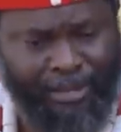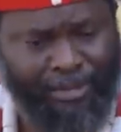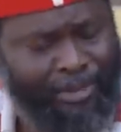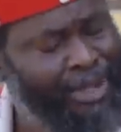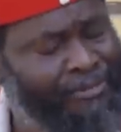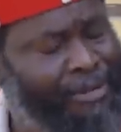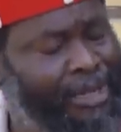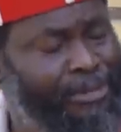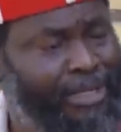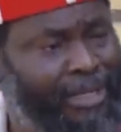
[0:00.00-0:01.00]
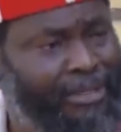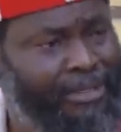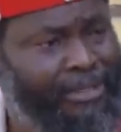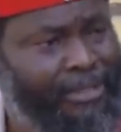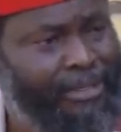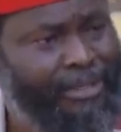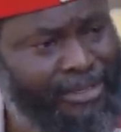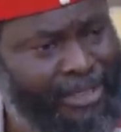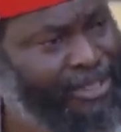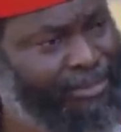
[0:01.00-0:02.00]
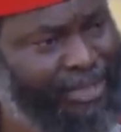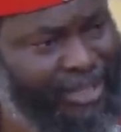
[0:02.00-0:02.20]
you know, have about her. It's as simple